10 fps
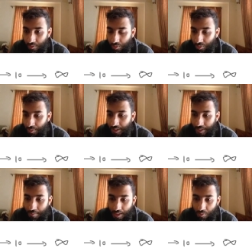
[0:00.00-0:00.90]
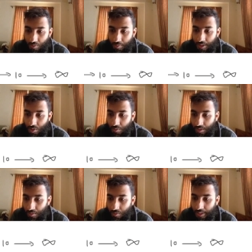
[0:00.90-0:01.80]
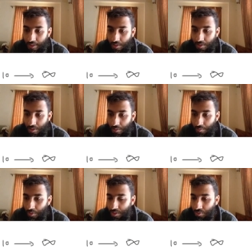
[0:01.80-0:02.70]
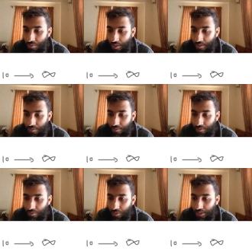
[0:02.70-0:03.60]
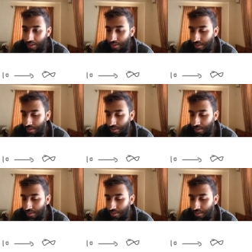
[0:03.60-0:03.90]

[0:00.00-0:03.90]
So if we multiply minus 1 with minus 21, we get positive 21, which is